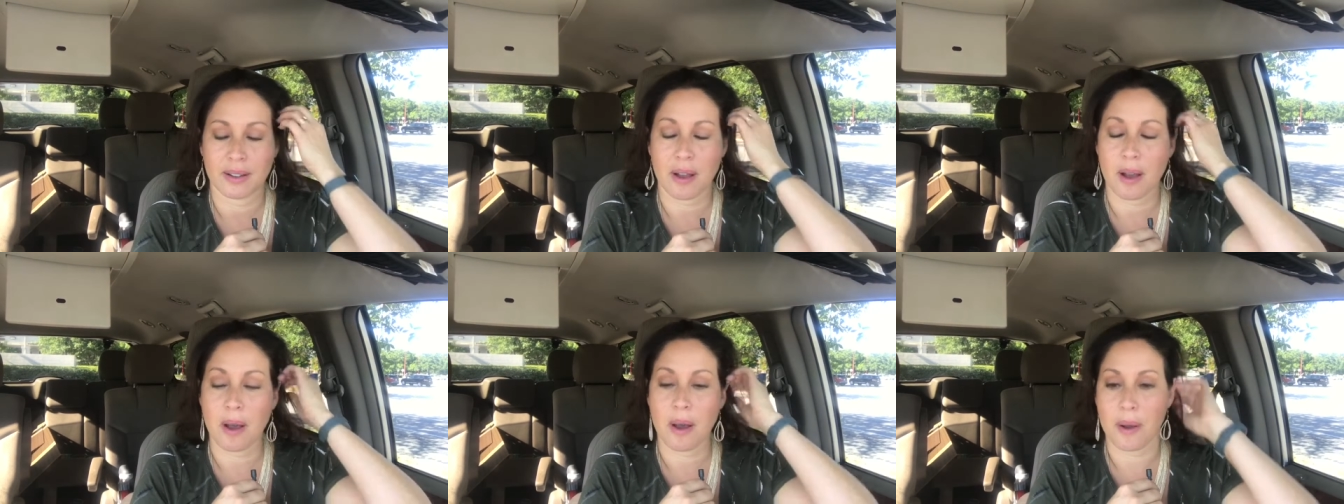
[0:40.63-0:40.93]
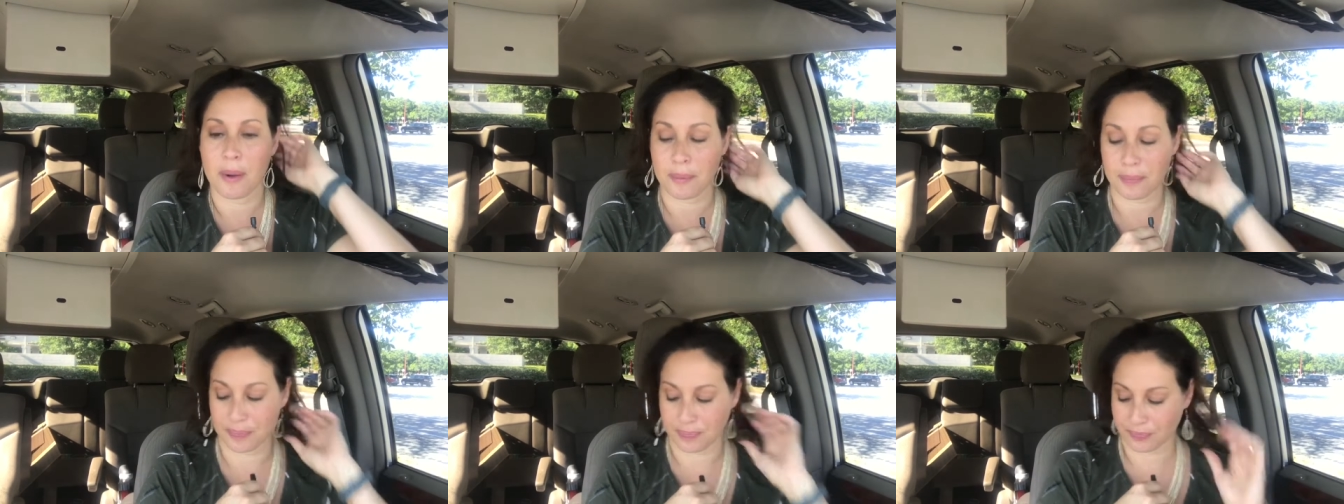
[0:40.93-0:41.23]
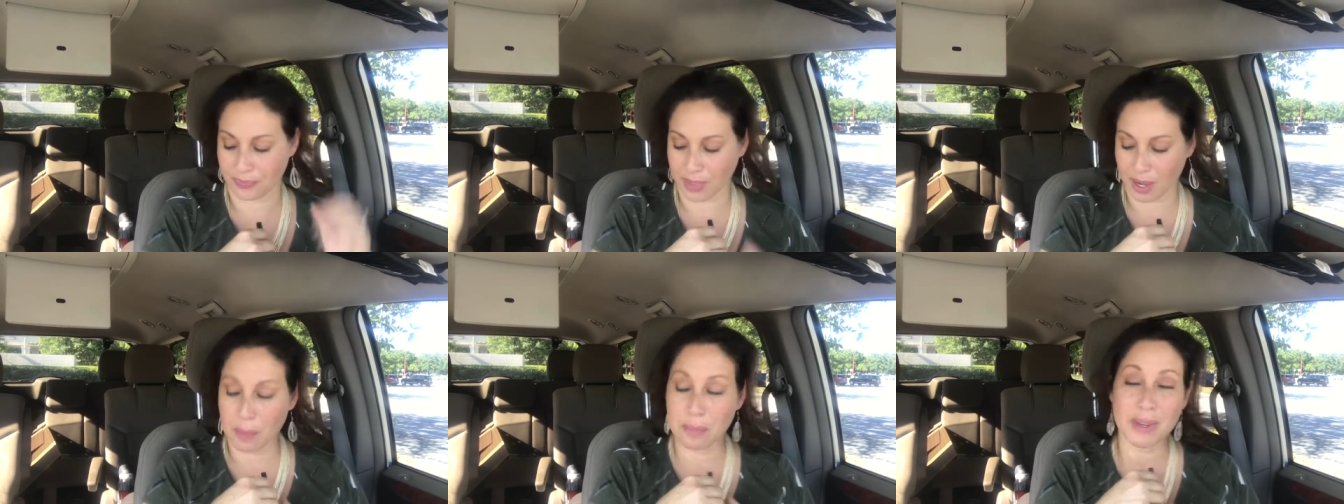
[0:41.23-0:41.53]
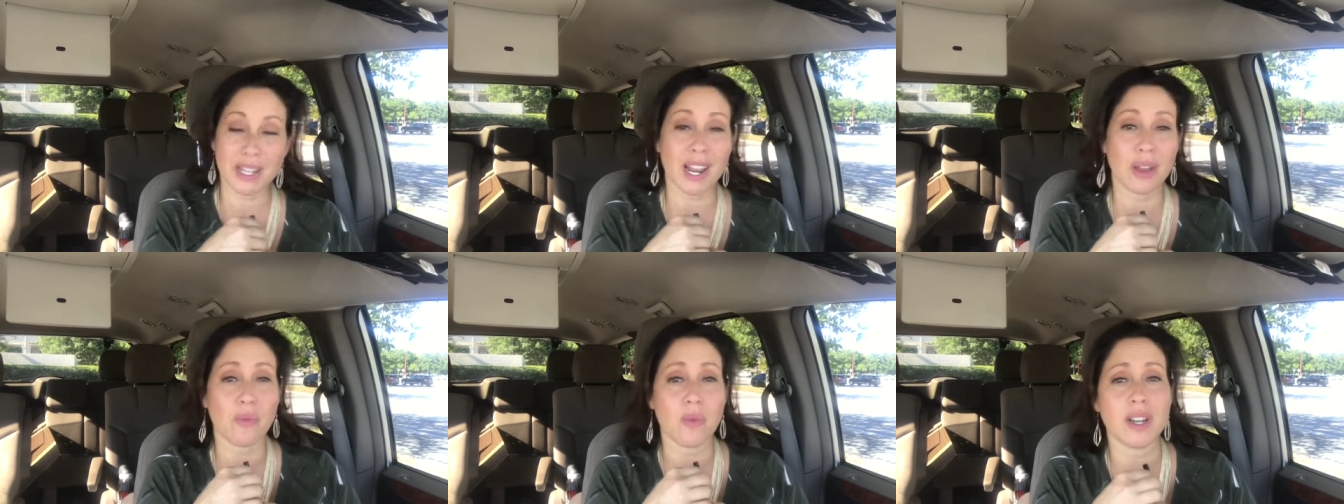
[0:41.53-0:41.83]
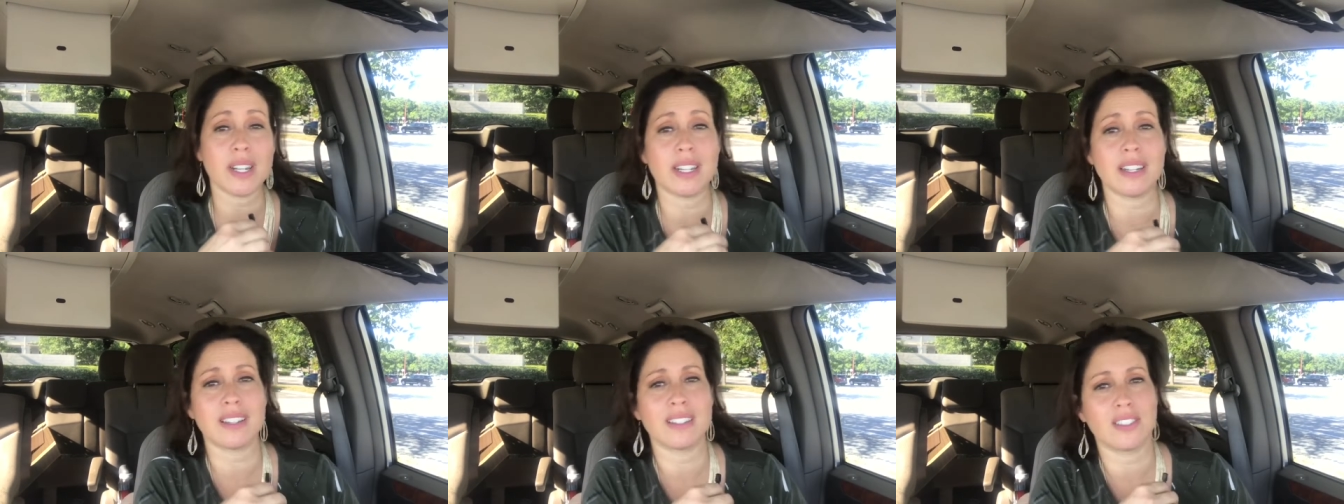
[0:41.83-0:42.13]
Um, but I
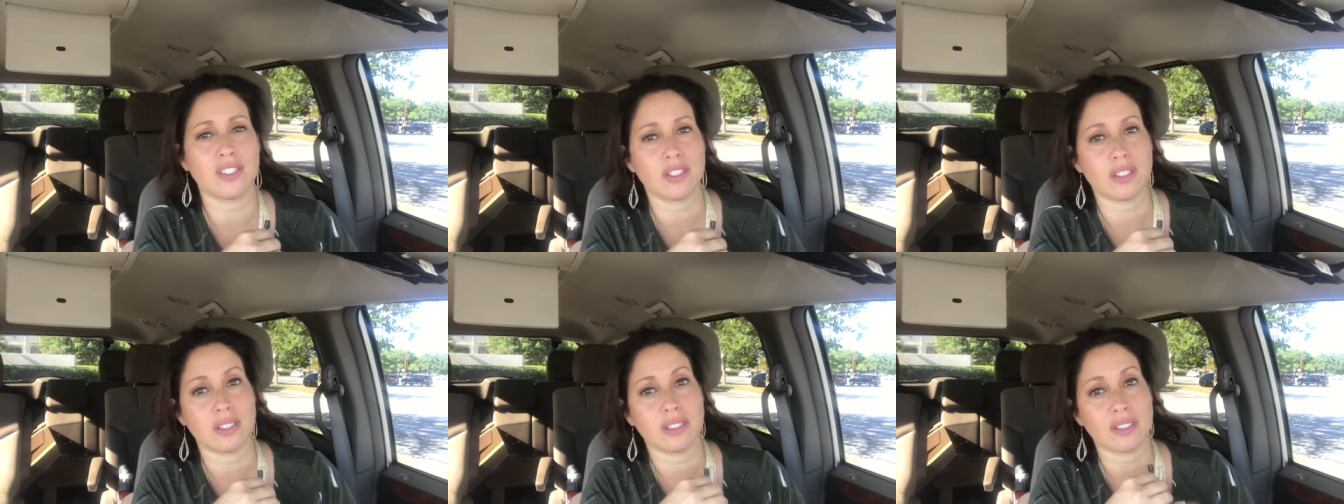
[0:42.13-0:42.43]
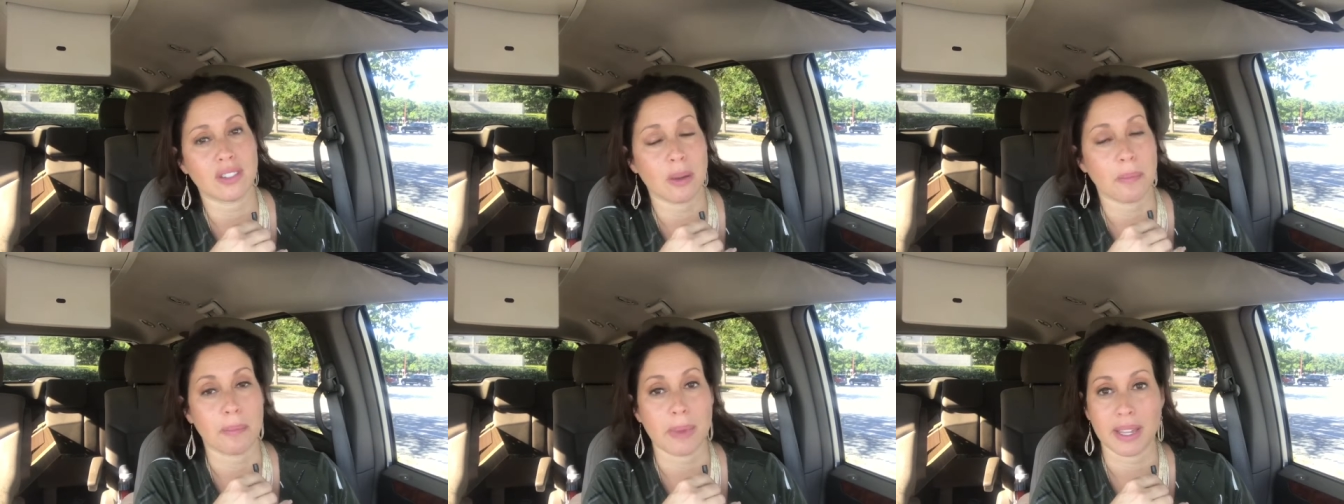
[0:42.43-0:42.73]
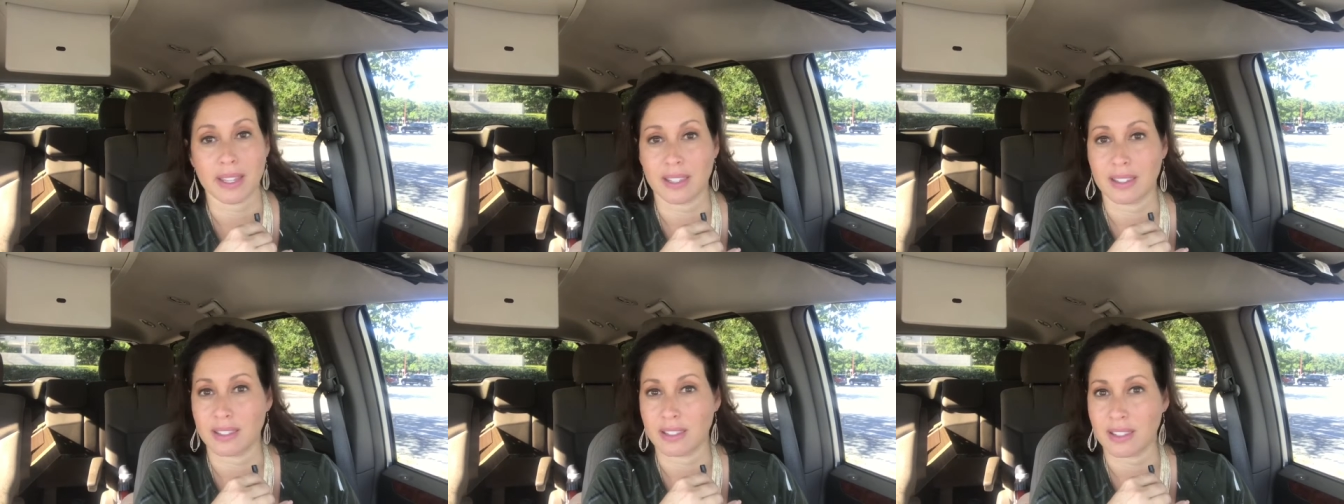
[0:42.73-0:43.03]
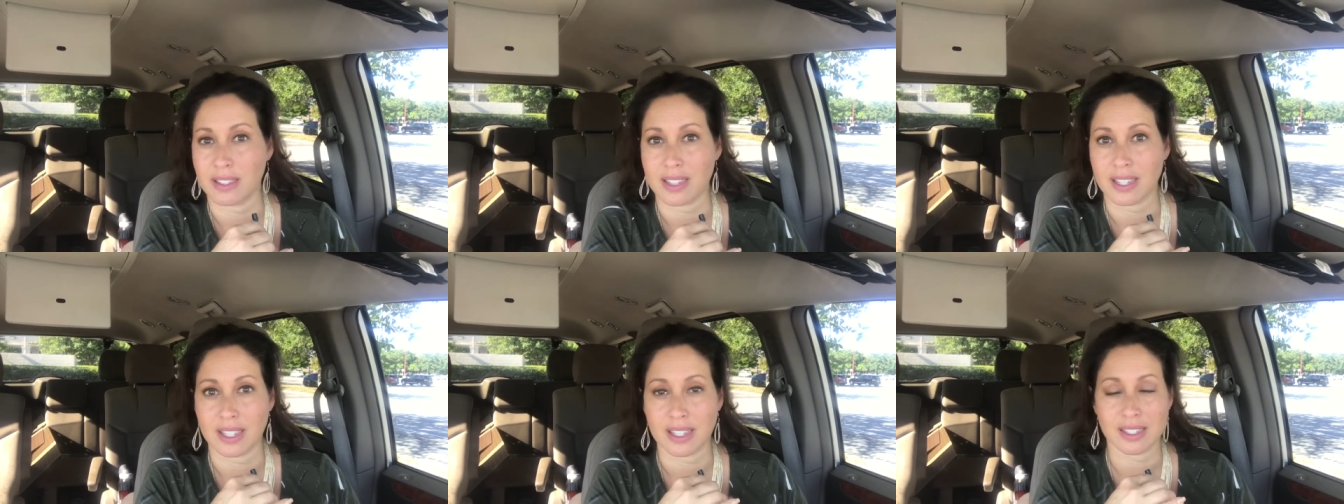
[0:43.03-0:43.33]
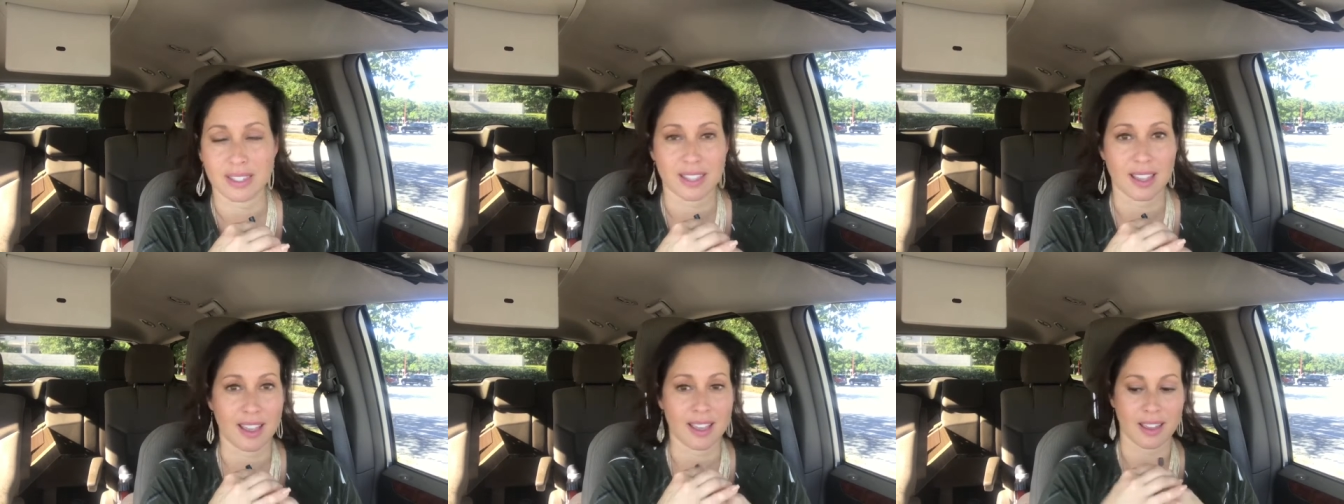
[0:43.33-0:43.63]
wanted to just jump back into
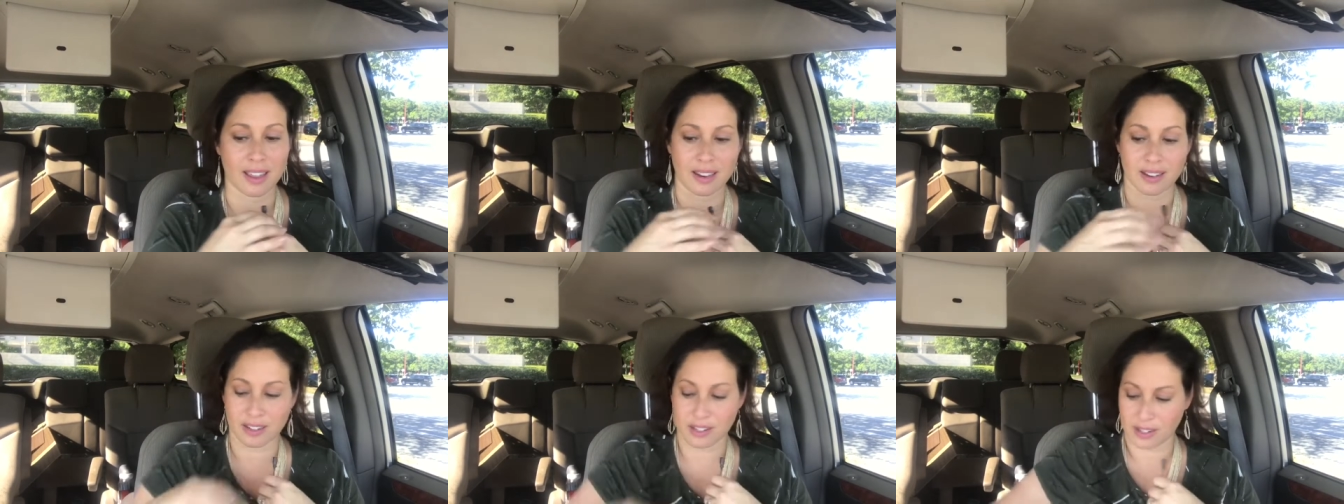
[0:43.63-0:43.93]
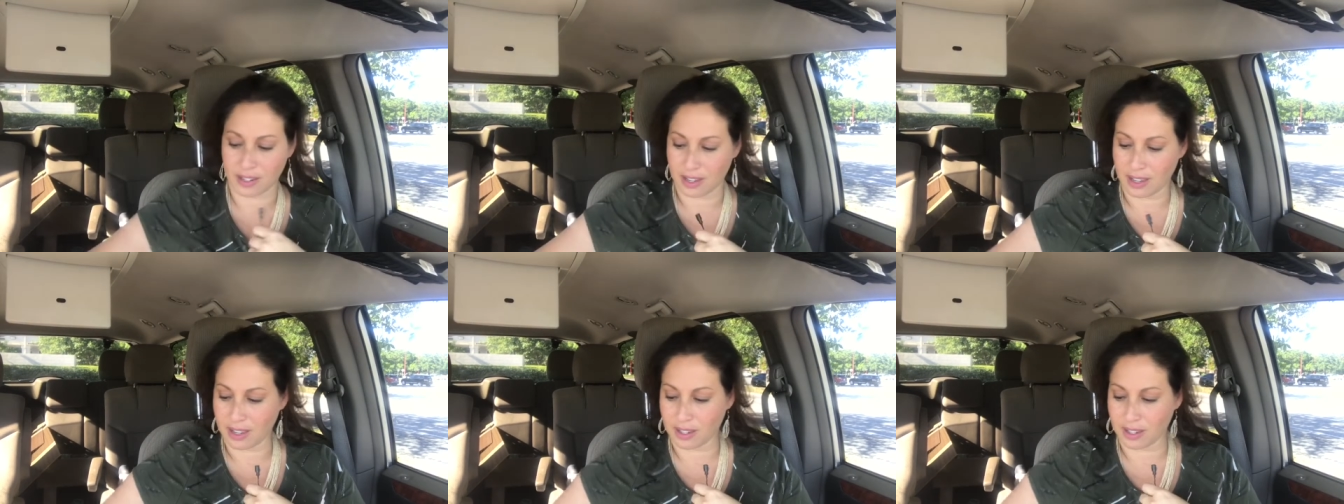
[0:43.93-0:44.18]
this and